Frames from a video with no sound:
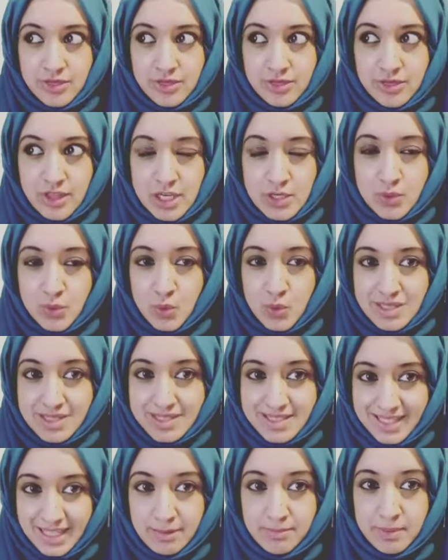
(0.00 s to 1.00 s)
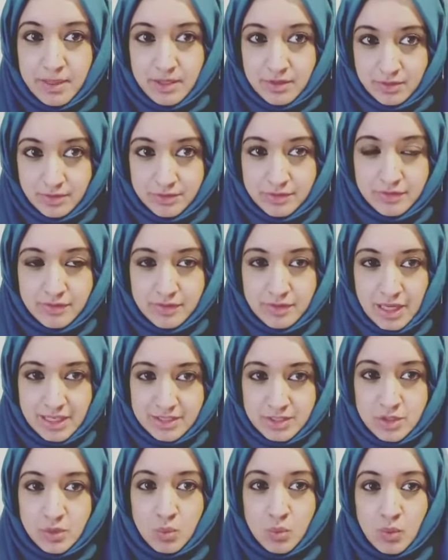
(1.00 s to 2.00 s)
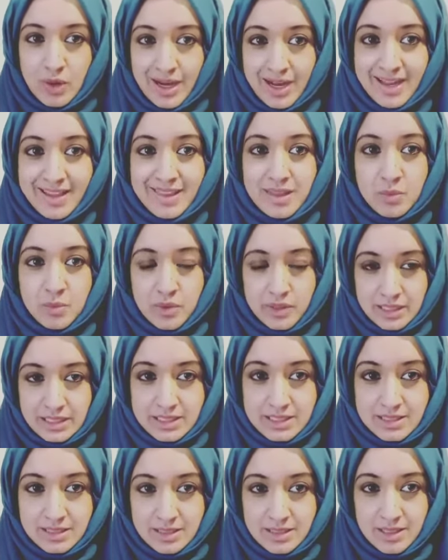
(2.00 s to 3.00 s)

They don't go deep enough as to why they want it.